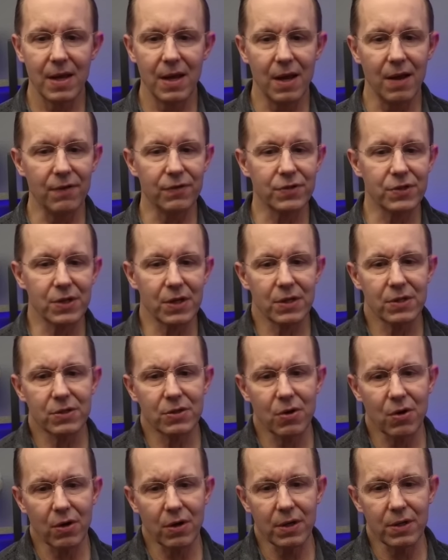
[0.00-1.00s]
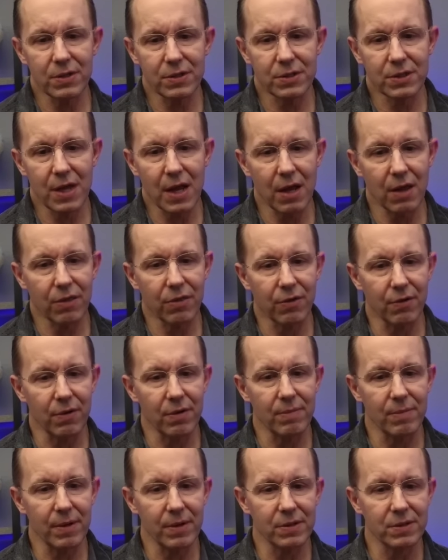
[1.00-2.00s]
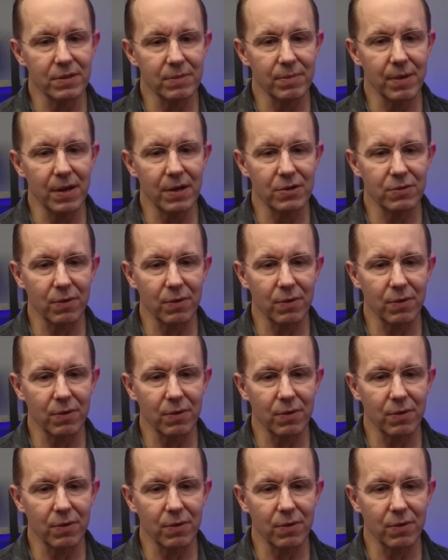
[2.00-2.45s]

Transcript: if 6 cookies take 30 minutes to bake,